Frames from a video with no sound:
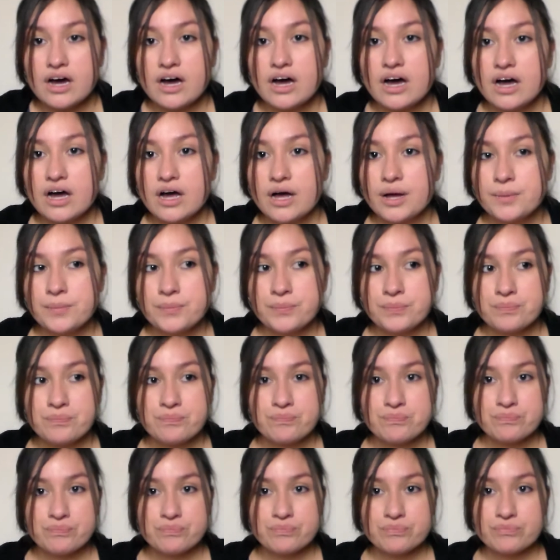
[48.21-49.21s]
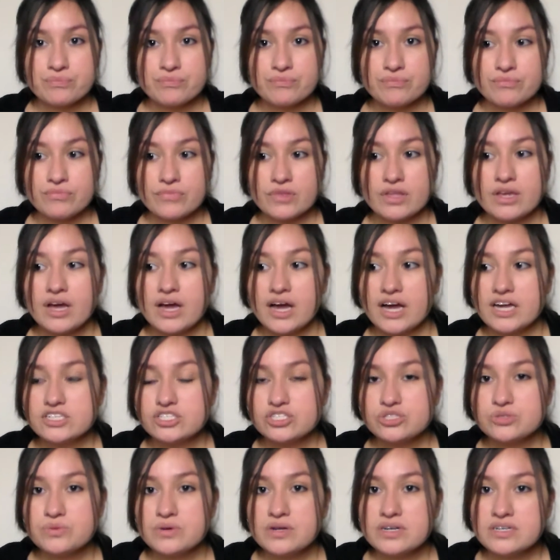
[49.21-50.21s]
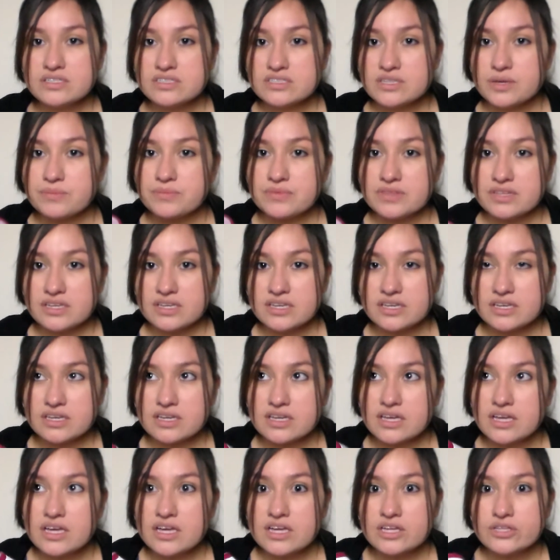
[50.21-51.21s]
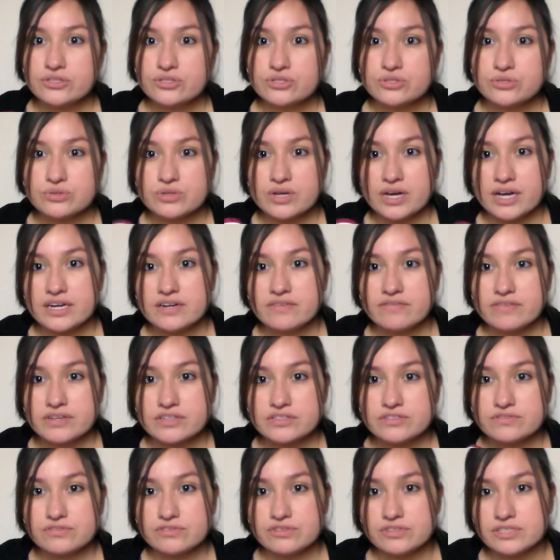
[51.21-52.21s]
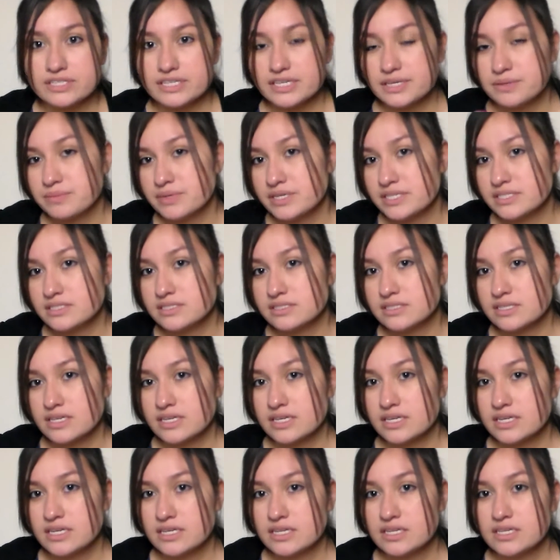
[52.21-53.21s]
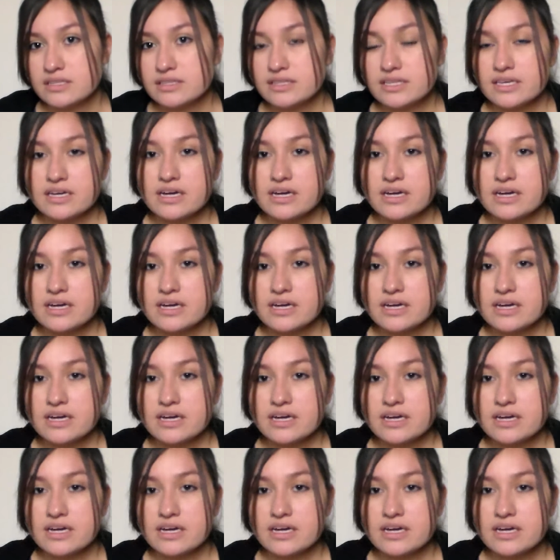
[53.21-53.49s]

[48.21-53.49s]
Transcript: I just wanted something to kind of exfoliate my skin.